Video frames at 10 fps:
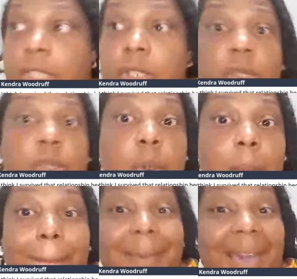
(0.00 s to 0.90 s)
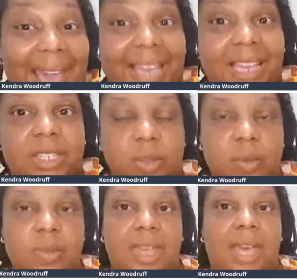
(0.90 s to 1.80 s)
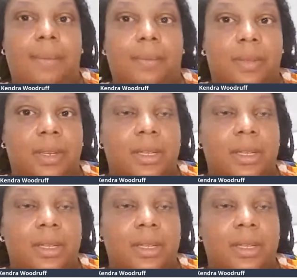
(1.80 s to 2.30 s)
to do back to them.